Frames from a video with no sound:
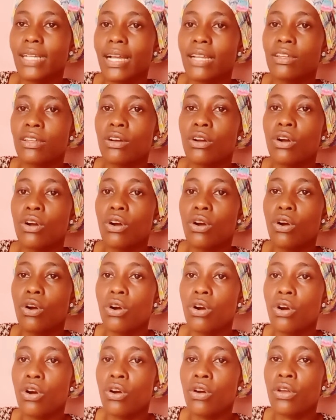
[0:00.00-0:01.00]
or
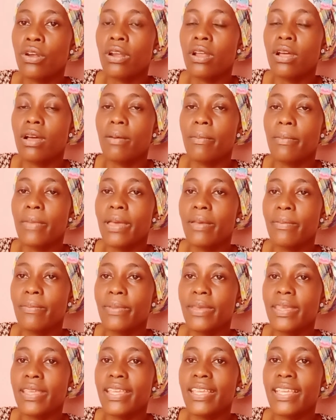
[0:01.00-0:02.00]
maybe
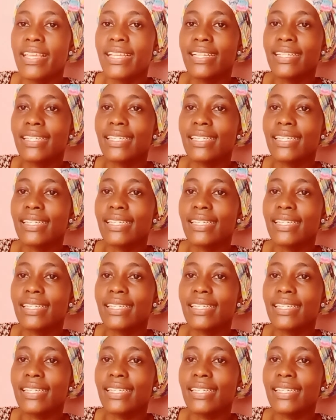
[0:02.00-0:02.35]
it is